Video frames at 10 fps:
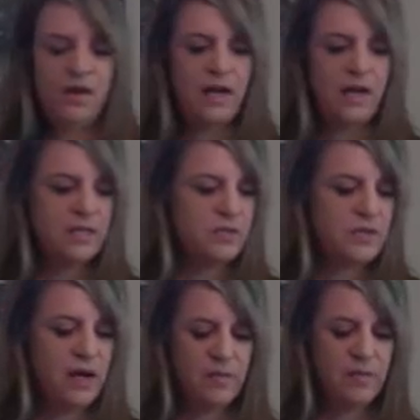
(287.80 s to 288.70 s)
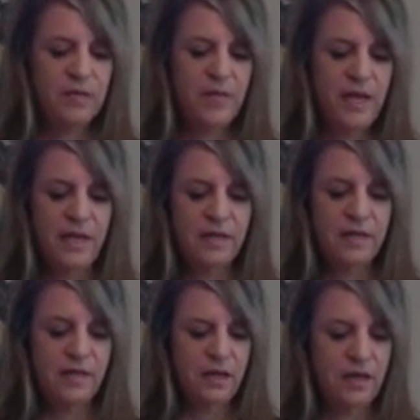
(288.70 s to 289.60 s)
Okay, so now I'm going to
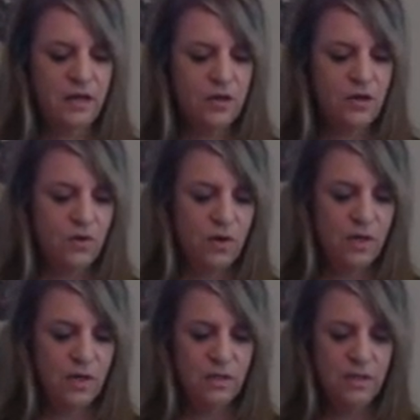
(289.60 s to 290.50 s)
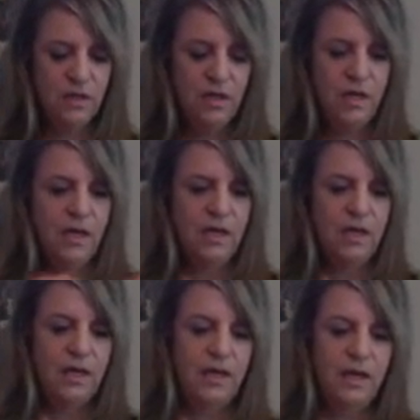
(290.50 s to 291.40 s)
make the girl,
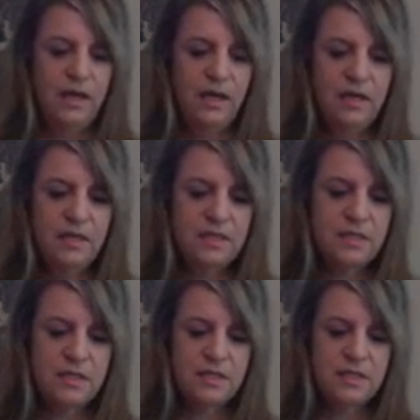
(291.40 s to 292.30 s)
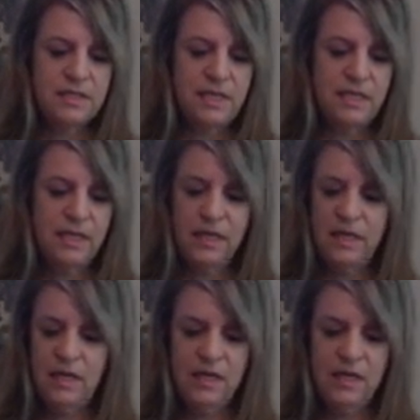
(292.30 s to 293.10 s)
and let's see.